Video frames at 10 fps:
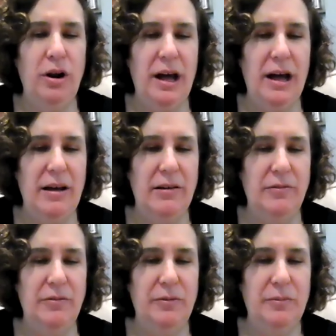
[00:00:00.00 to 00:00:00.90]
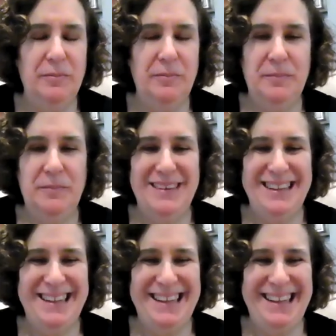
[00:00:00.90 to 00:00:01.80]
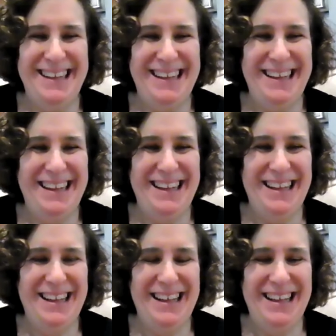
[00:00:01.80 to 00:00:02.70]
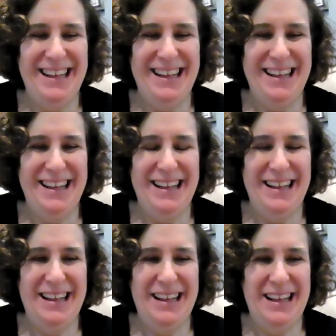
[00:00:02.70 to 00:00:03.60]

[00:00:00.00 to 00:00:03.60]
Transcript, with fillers: of? Izzy, did you have something?